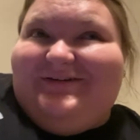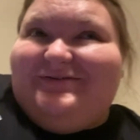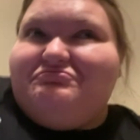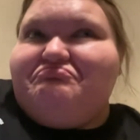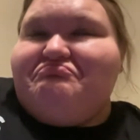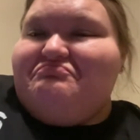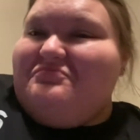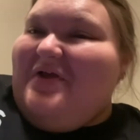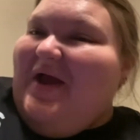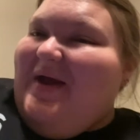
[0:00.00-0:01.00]

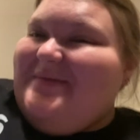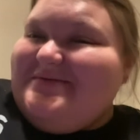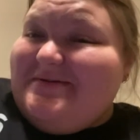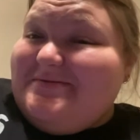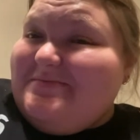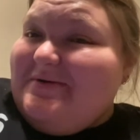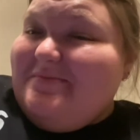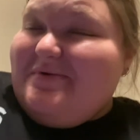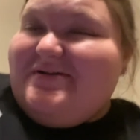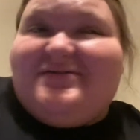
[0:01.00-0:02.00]
I would say is pretty
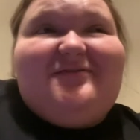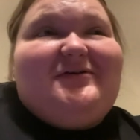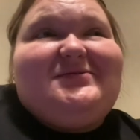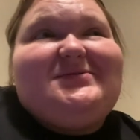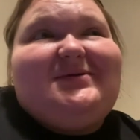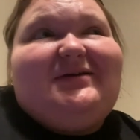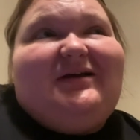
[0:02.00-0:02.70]
impressive, honestly.